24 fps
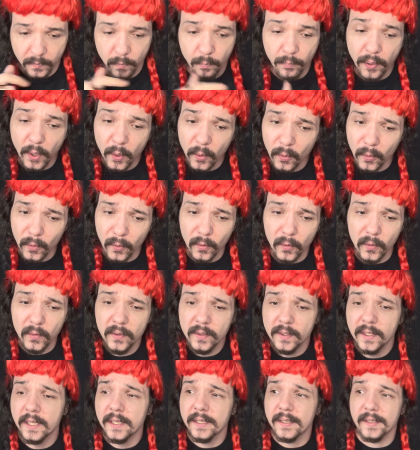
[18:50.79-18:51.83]
Poole,
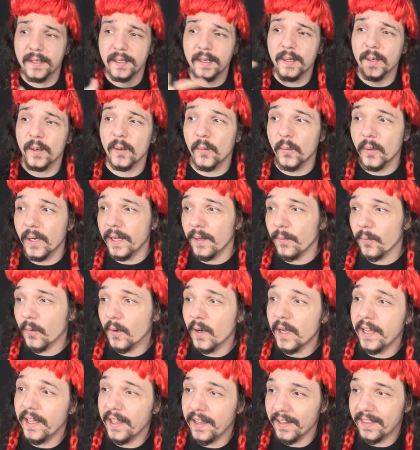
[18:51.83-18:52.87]
you know, went
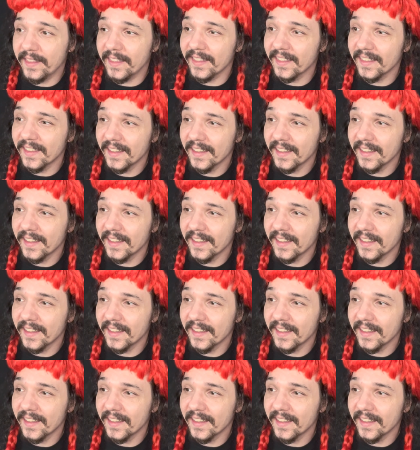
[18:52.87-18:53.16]
with